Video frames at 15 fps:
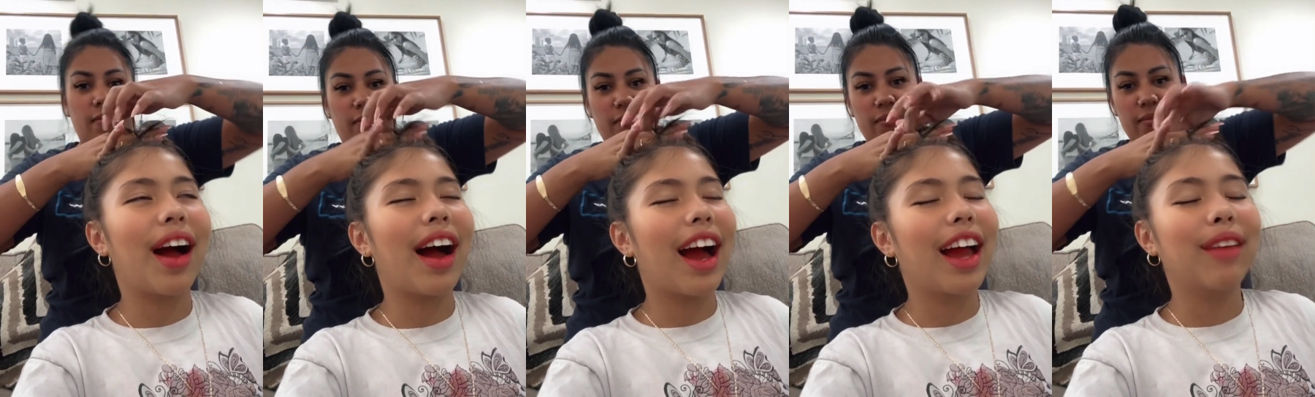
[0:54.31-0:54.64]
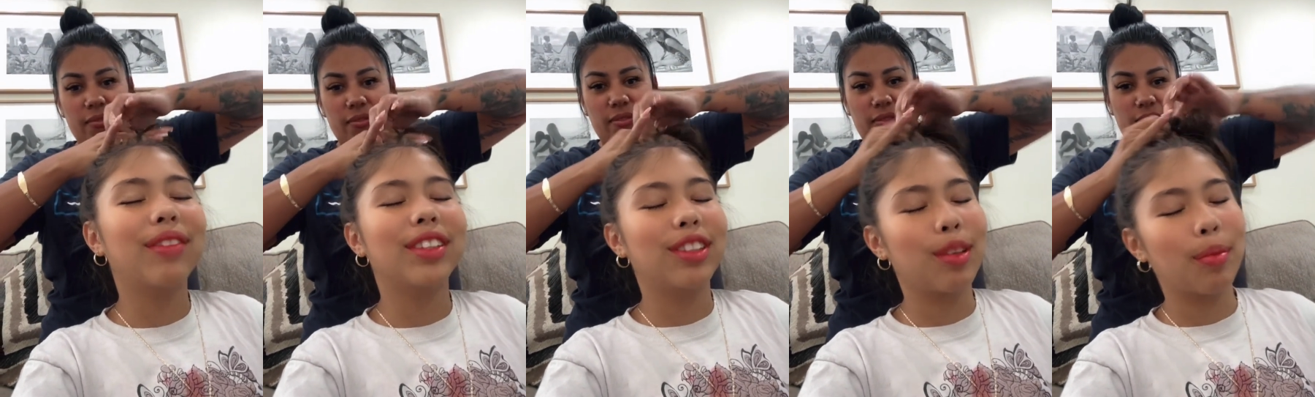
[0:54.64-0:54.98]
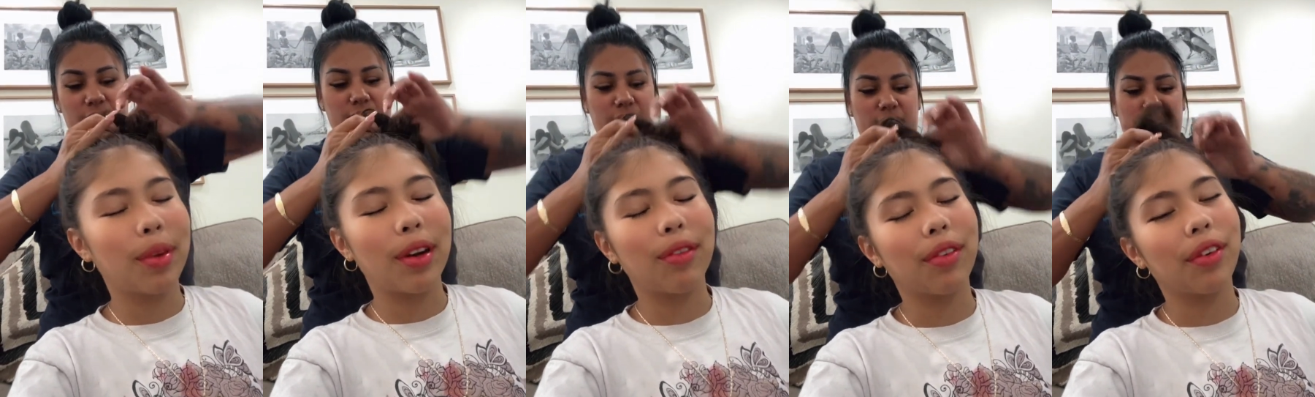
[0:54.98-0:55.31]
Speaker 1: I've been
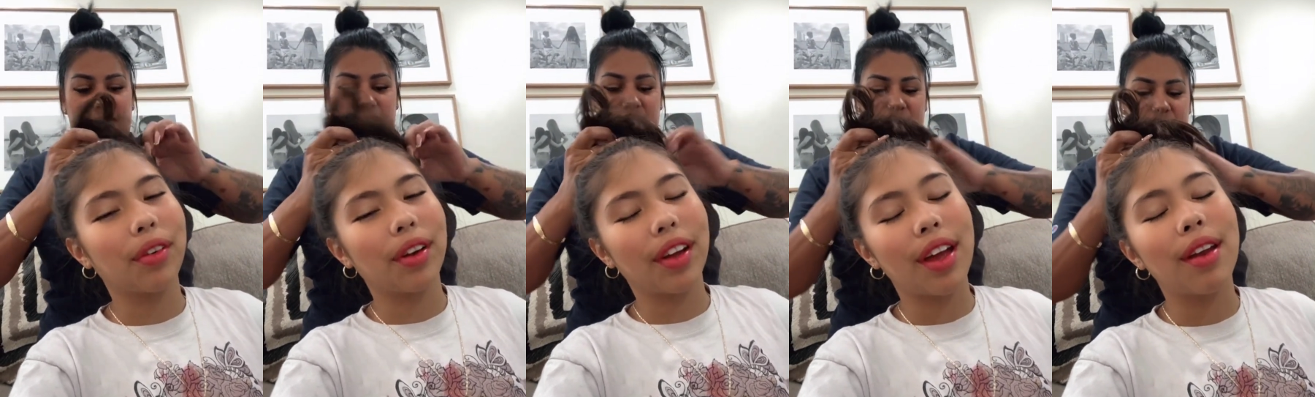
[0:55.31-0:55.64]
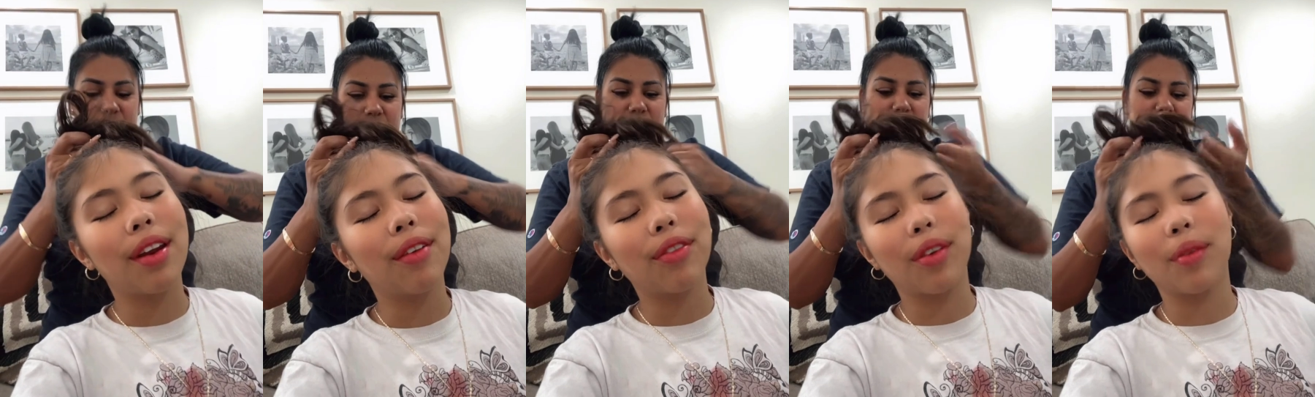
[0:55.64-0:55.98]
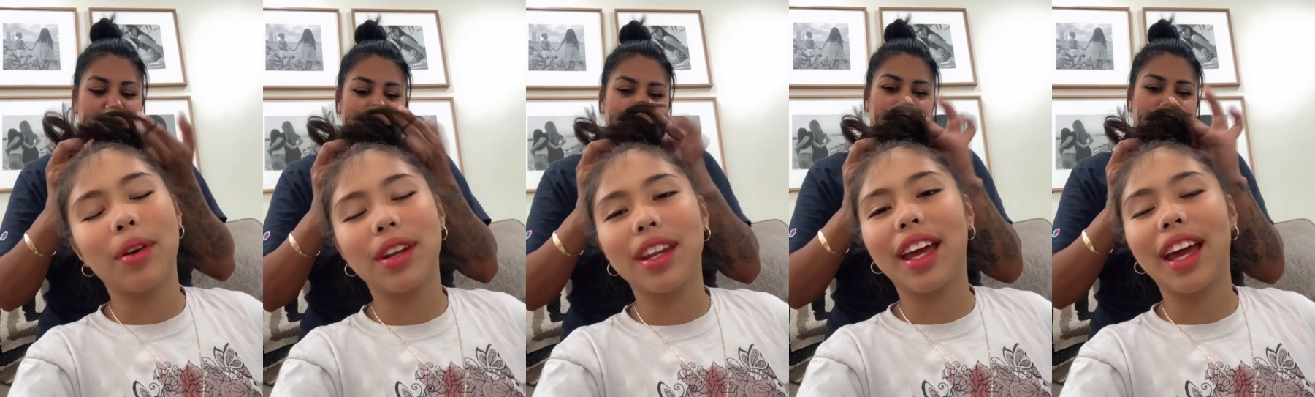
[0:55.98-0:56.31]
sleeping in it for
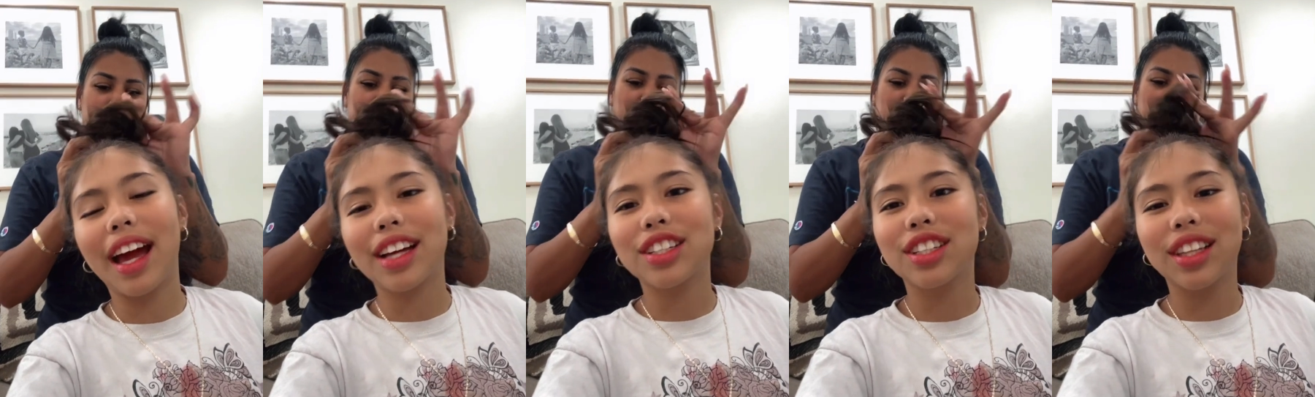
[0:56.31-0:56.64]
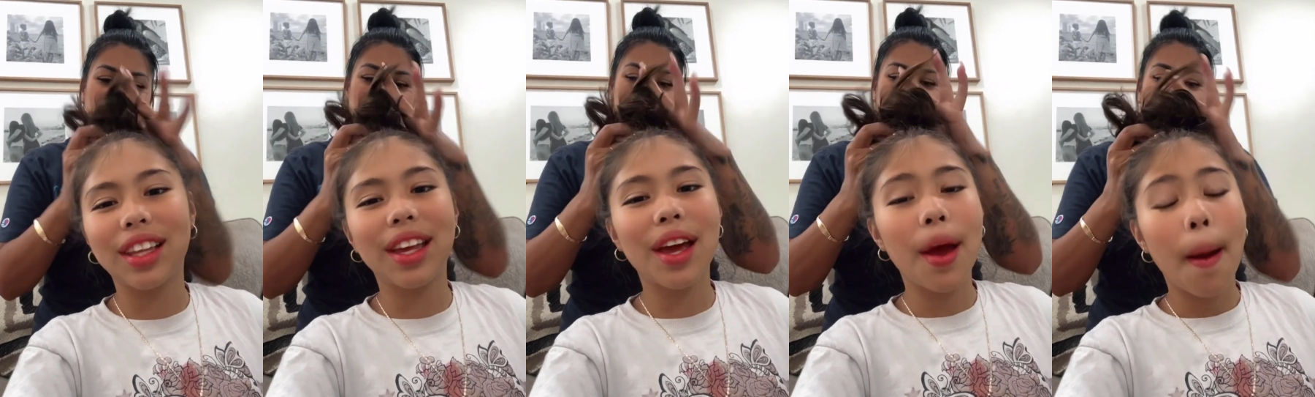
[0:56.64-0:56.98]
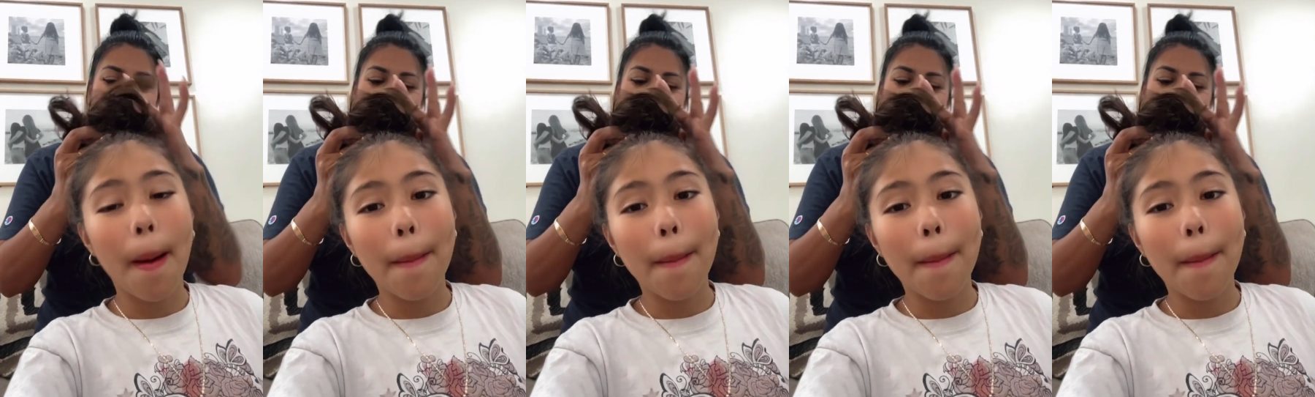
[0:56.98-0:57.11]
one day, actually.